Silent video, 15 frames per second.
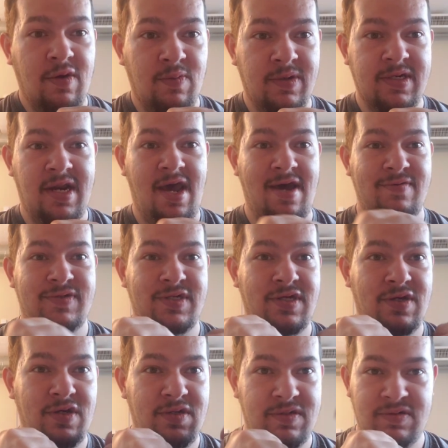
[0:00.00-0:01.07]
we're gonna have
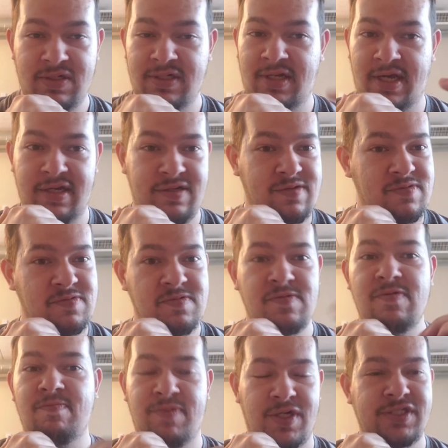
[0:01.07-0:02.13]
to like
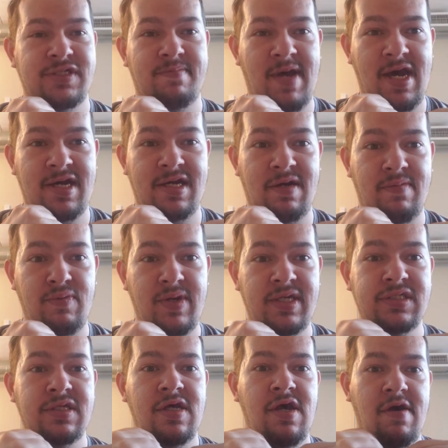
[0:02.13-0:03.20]
push it back a couple
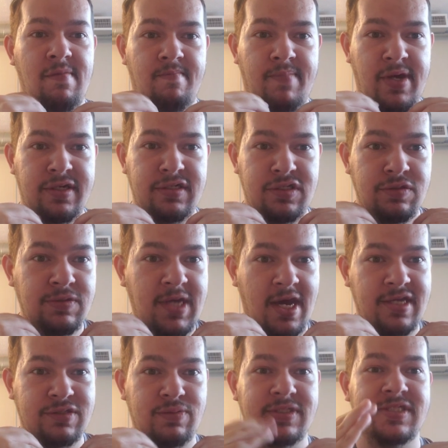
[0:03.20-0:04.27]
weeks, but you
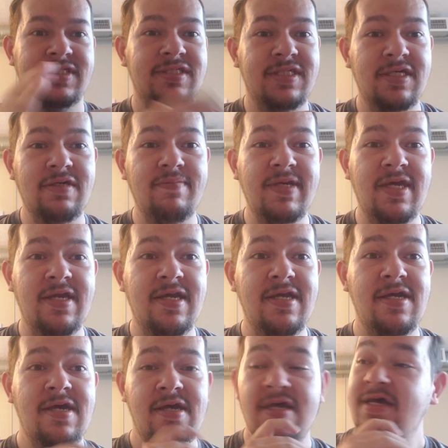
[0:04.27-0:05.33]
guys will still be
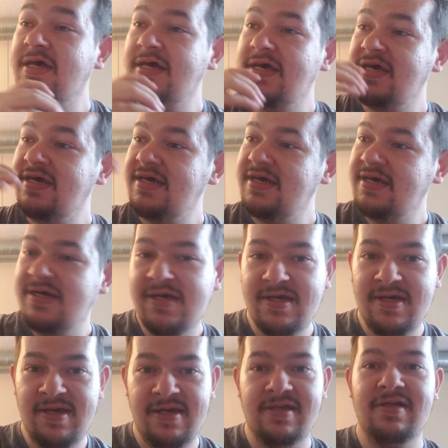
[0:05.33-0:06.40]
getting
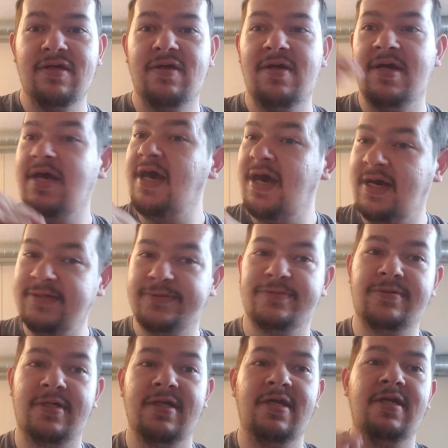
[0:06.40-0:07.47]
it
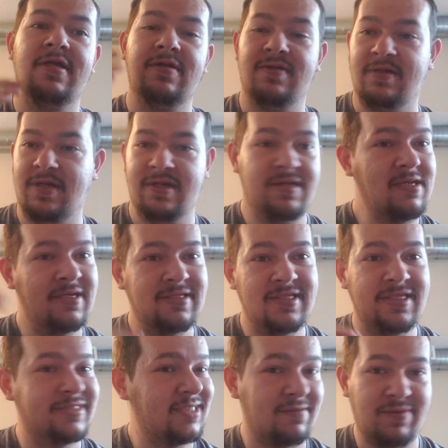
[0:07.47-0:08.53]
at
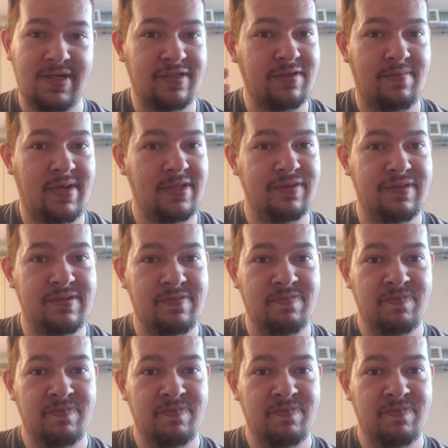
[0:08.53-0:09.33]
least every other month.